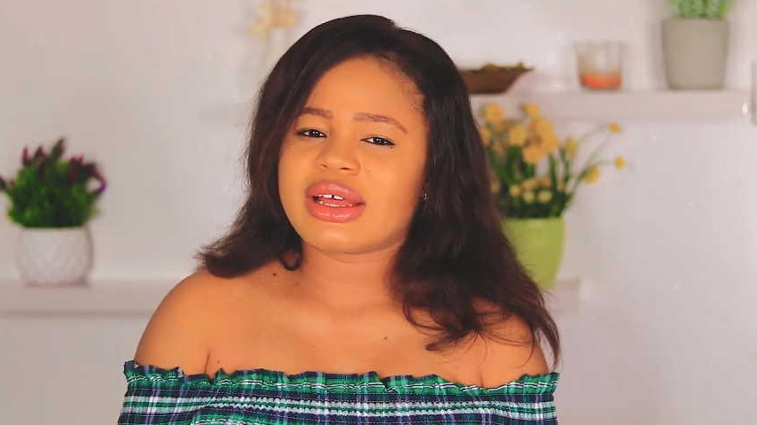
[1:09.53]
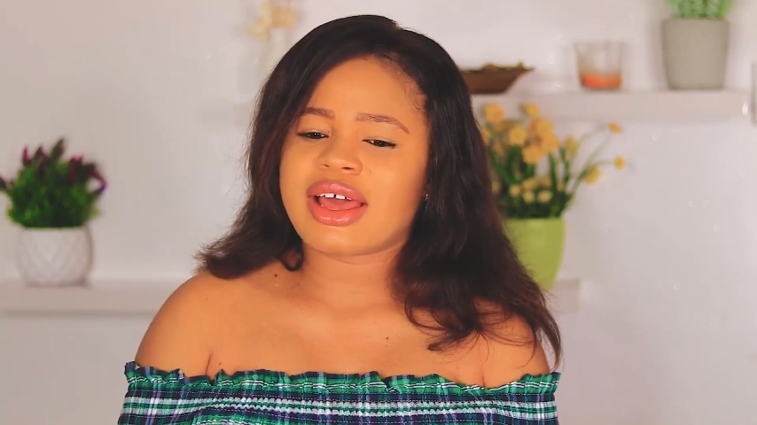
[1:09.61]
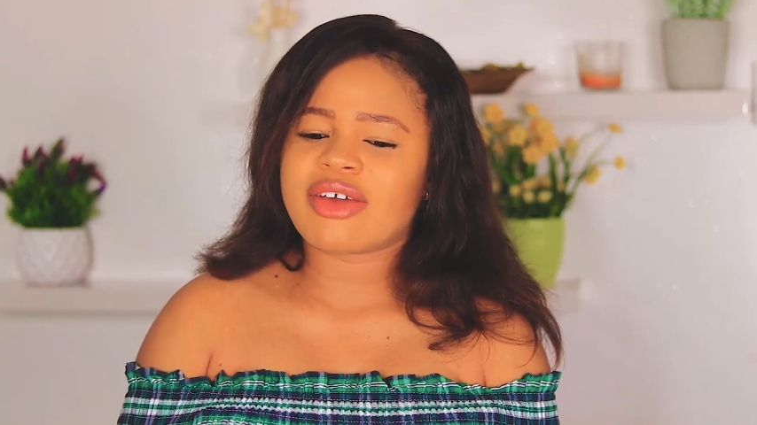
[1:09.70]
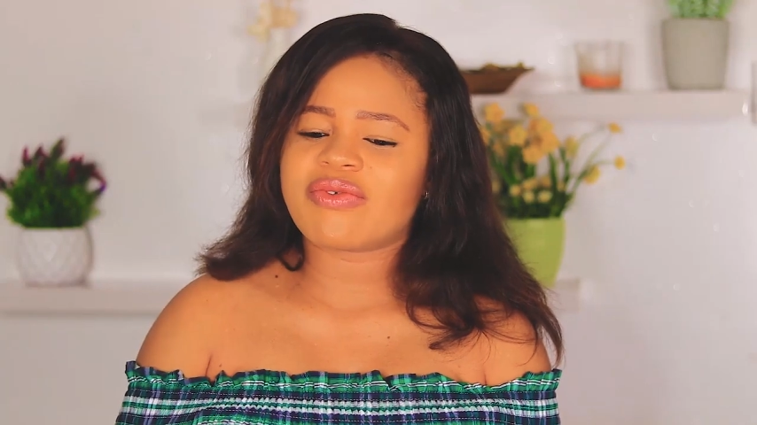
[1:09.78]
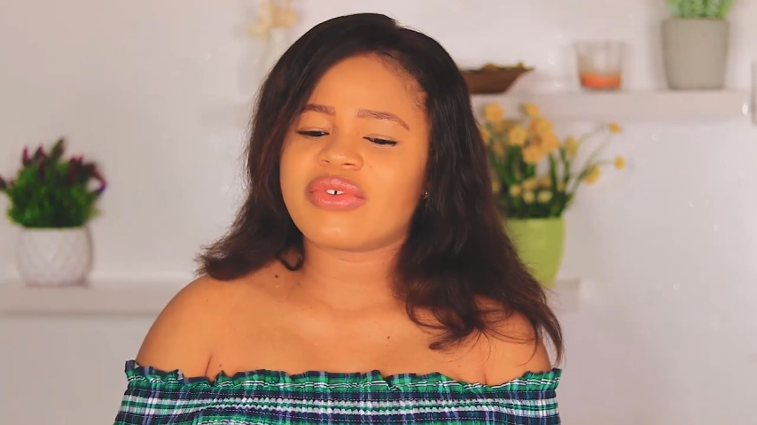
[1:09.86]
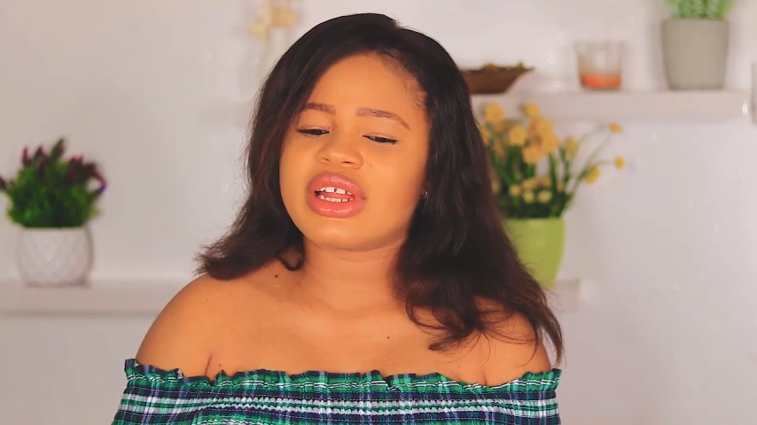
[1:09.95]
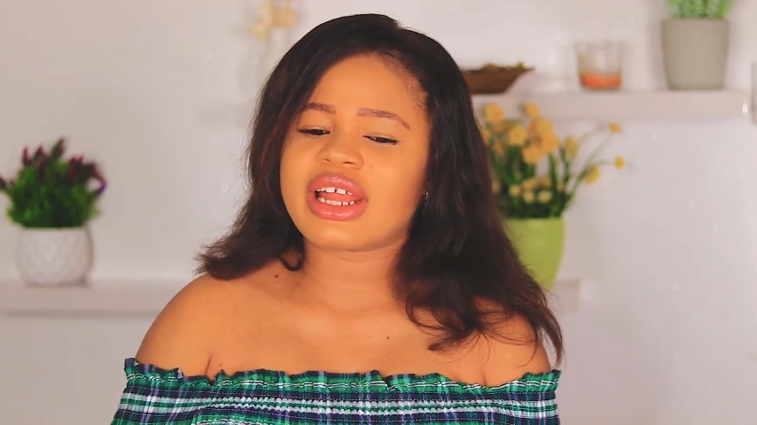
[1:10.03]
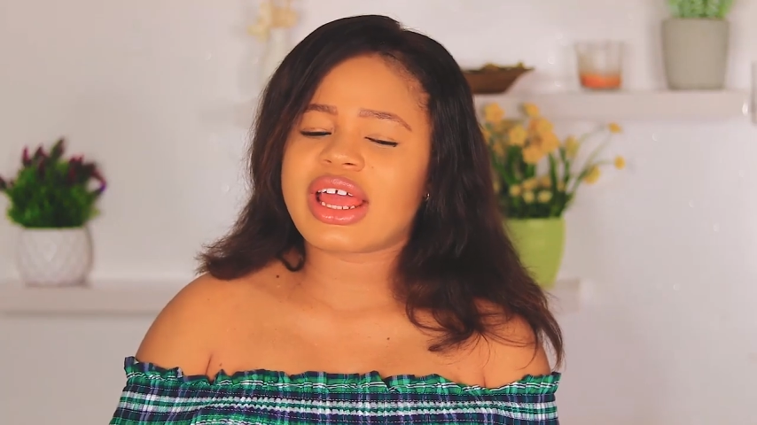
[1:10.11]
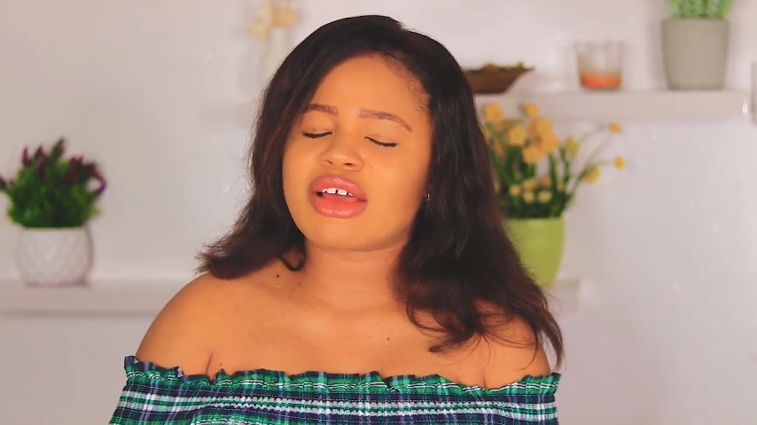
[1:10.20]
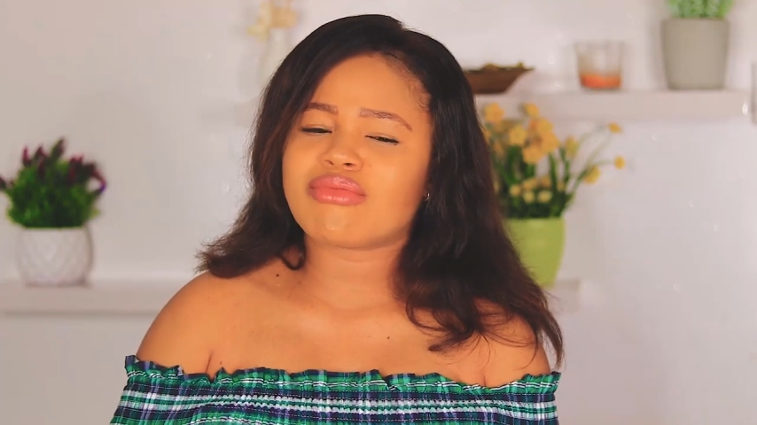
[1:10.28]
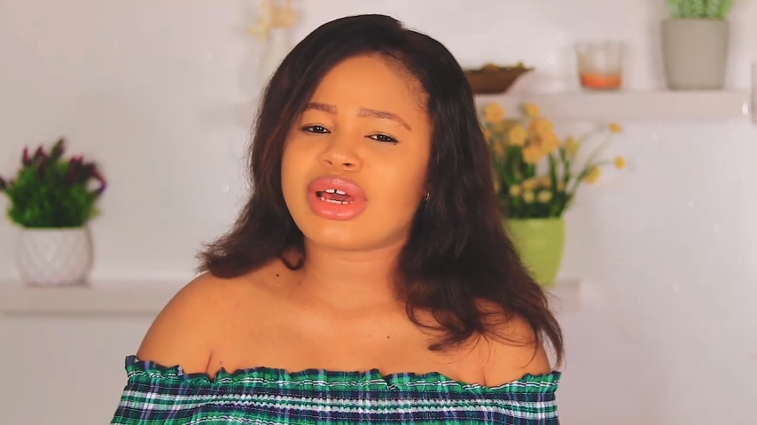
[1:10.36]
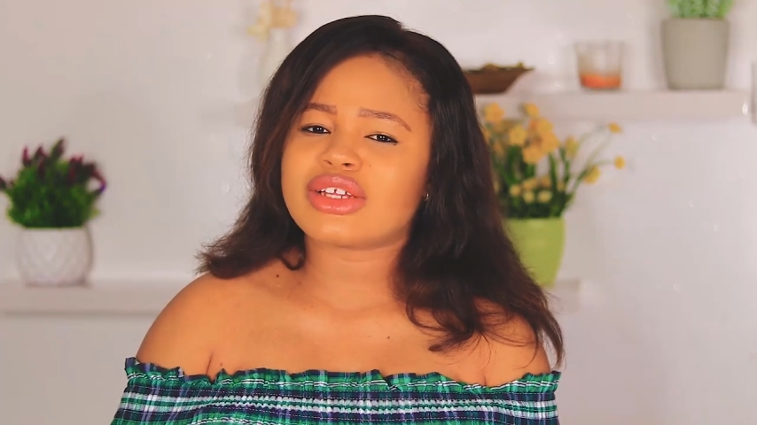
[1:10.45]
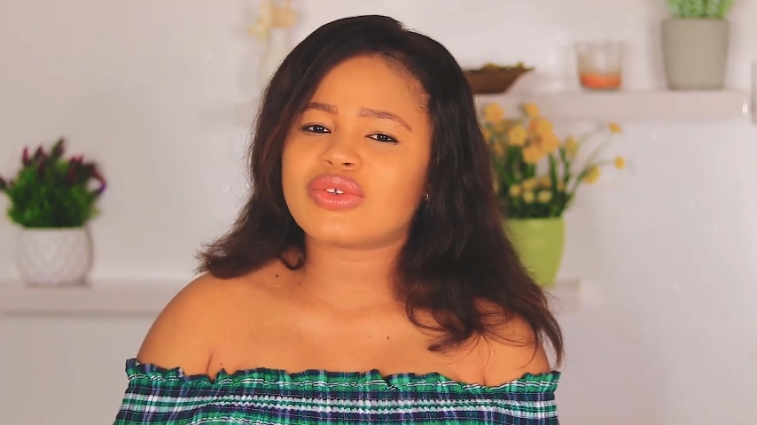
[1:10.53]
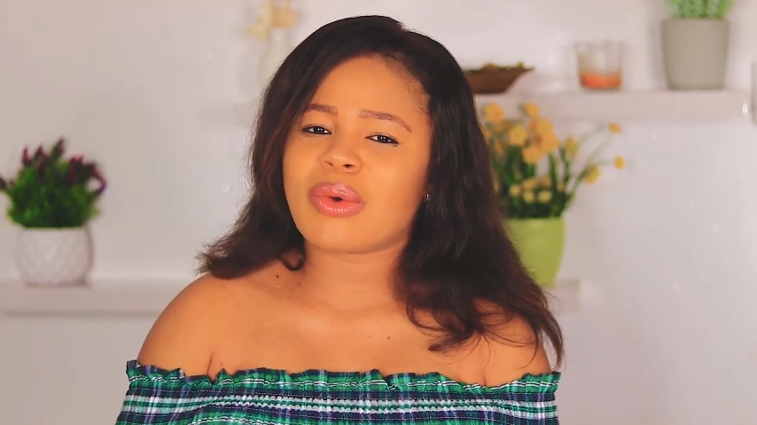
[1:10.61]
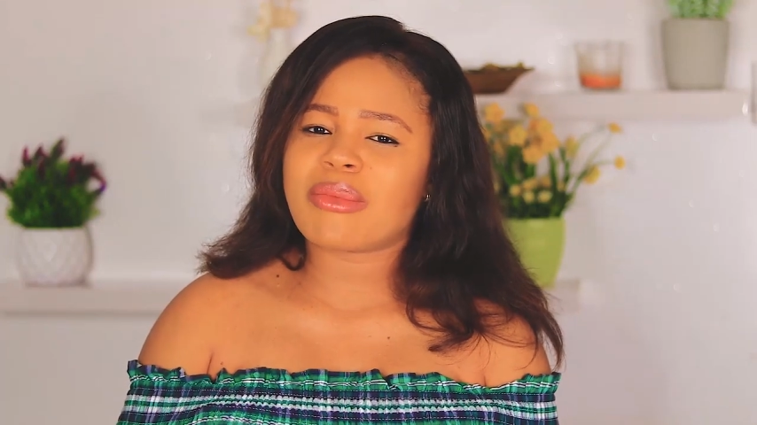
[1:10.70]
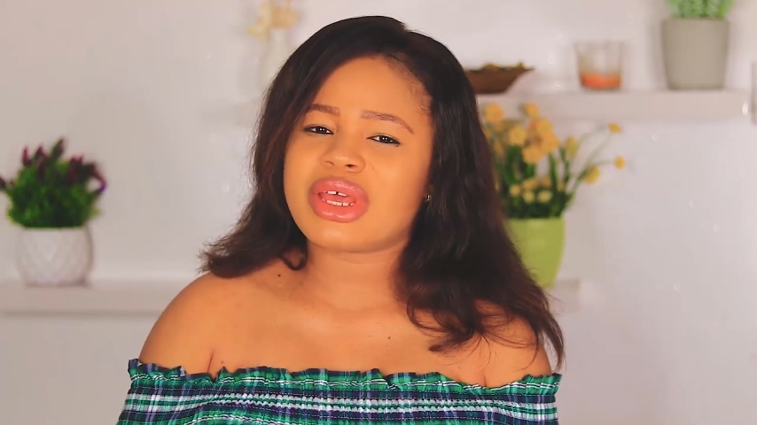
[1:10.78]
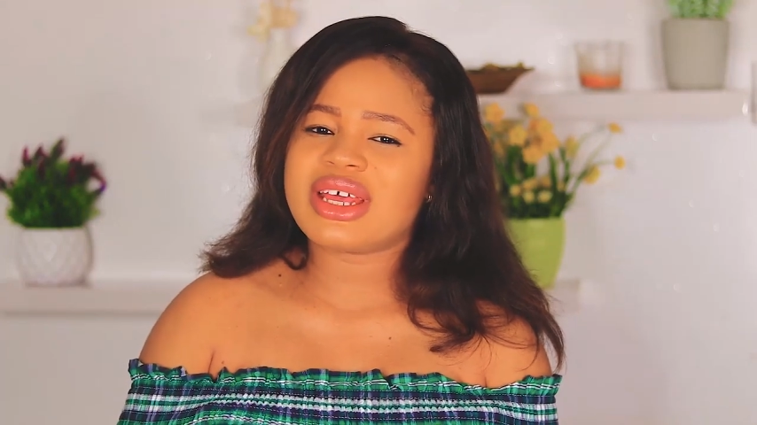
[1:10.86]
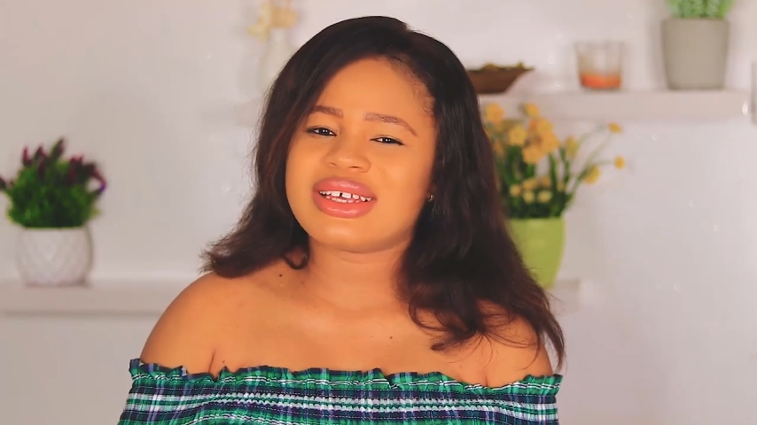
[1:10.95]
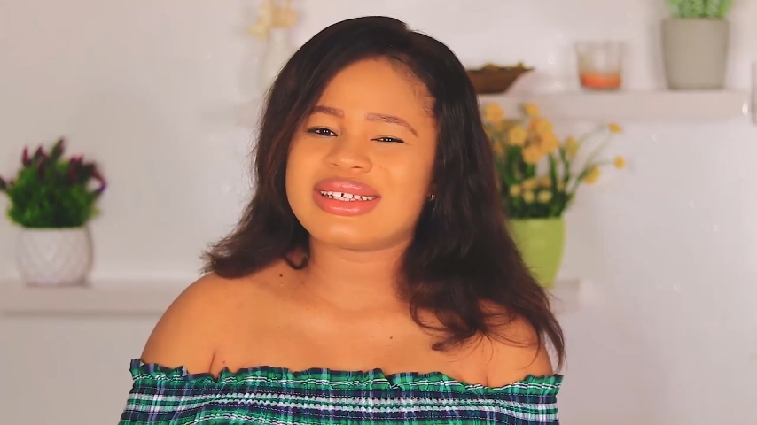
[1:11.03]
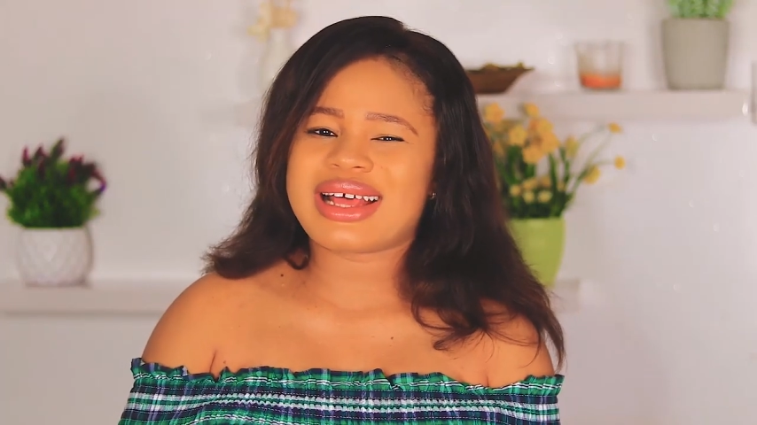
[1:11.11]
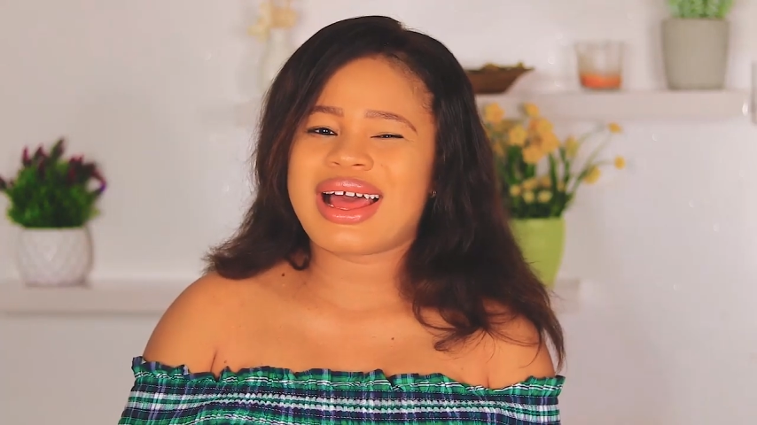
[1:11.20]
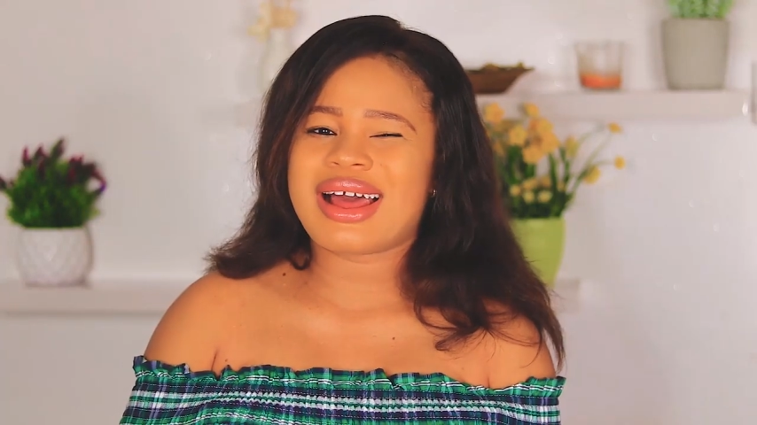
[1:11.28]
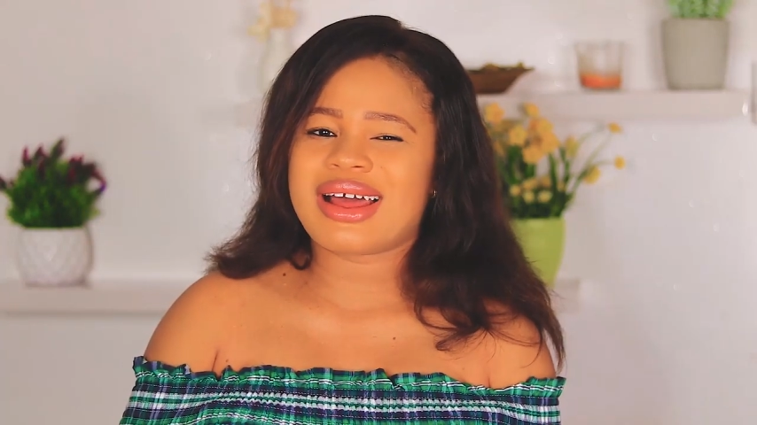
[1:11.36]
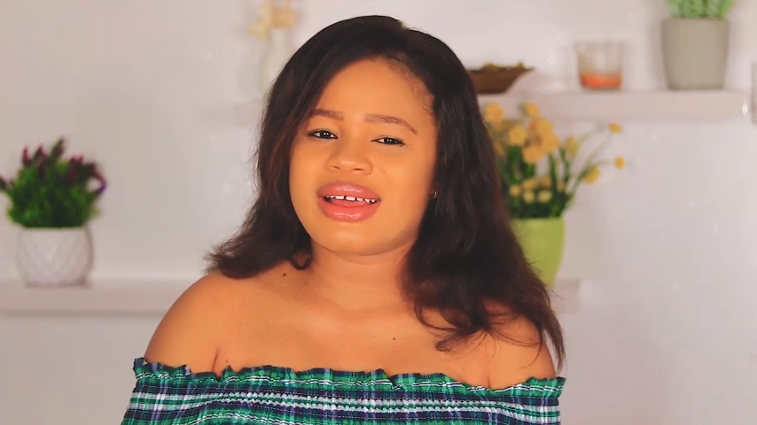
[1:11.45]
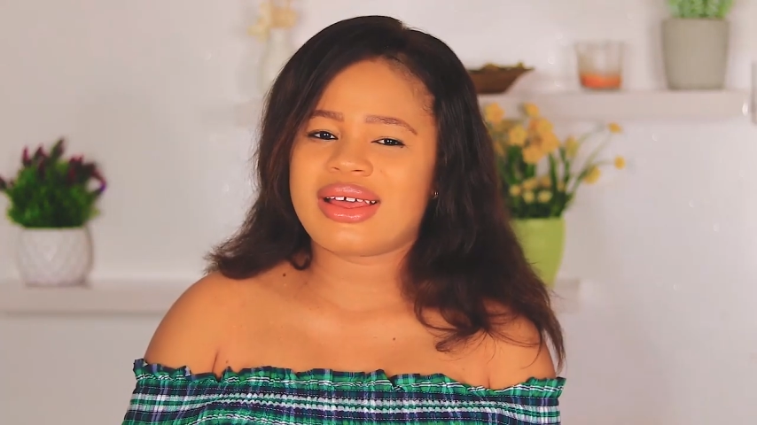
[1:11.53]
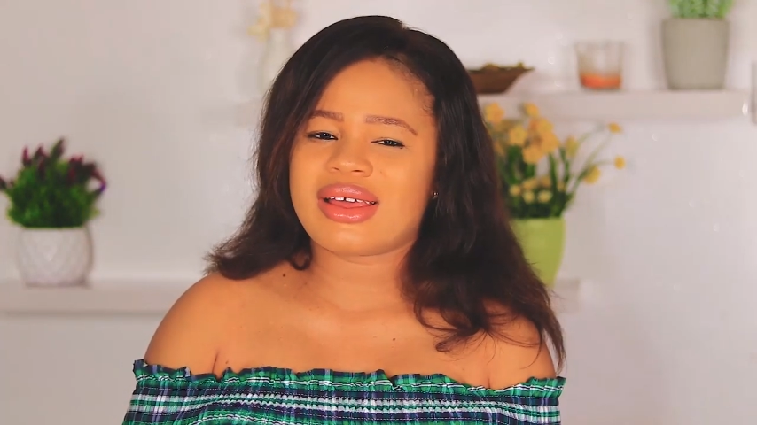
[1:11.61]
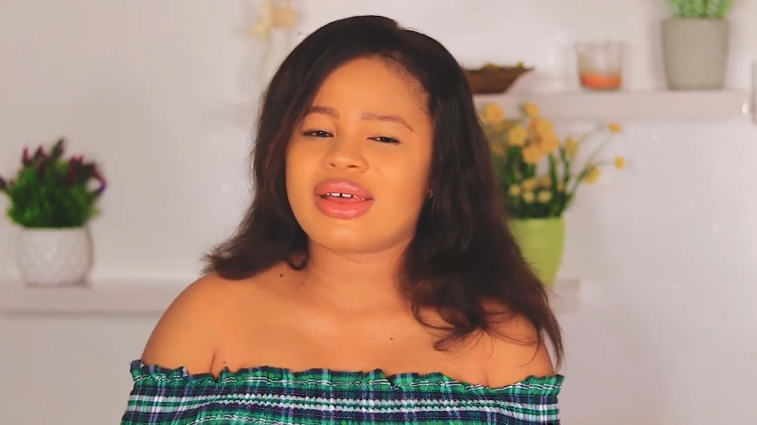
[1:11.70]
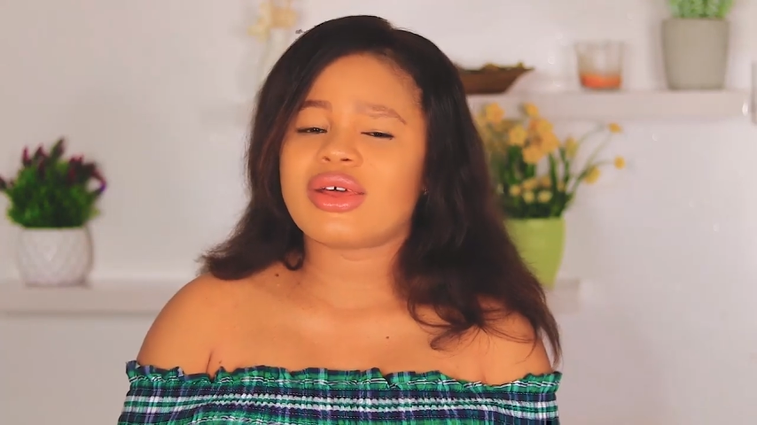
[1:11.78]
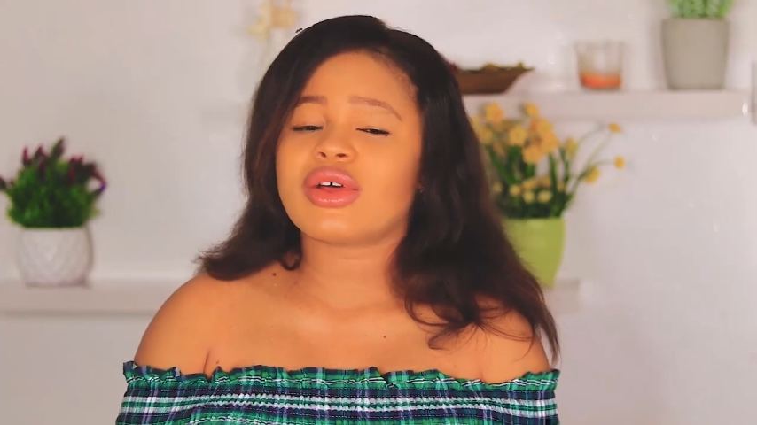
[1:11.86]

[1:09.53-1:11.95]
I feel like my tummy is hanging.